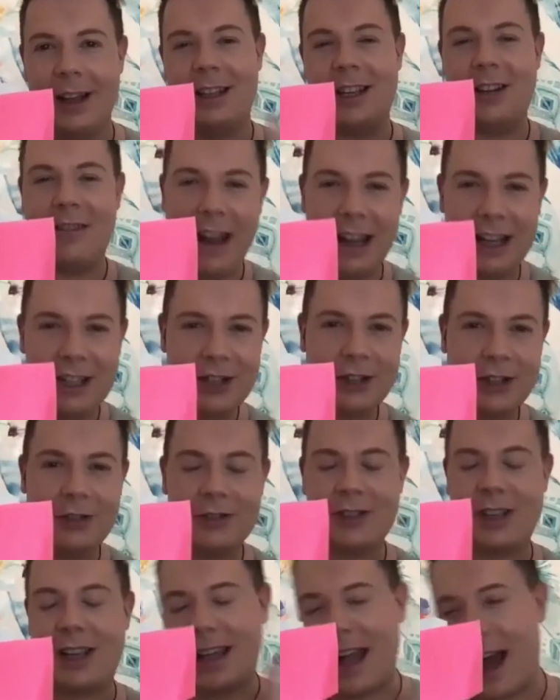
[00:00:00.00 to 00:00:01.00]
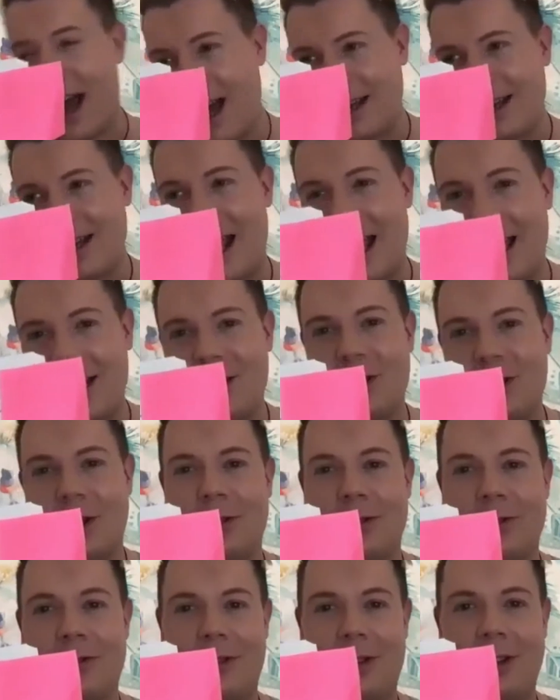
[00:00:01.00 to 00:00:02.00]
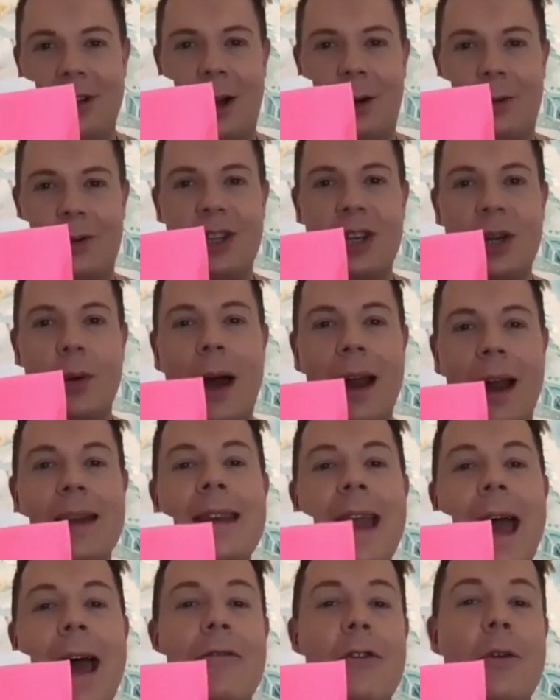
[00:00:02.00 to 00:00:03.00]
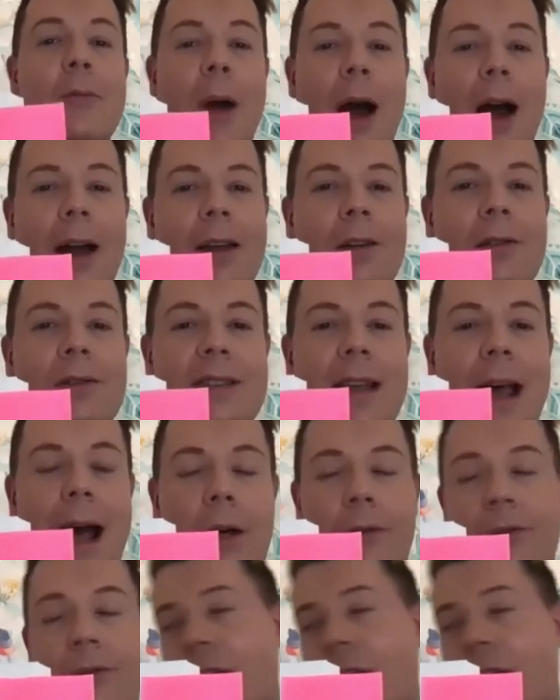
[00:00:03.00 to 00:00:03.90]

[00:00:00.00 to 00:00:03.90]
your angels, your guardian angels, you know, you are never by yourself,